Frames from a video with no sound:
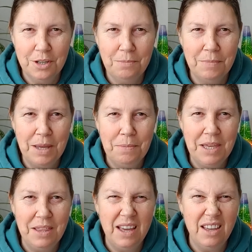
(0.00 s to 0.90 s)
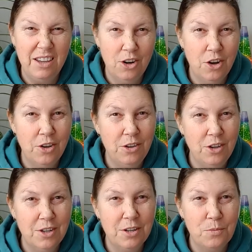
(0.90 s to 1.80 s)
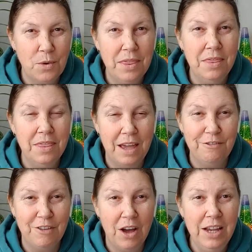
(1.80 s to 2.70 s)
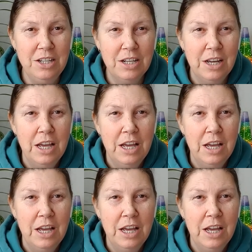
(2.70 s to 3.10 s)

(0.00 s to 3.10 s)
it may be that, you know, you didn't win that fight,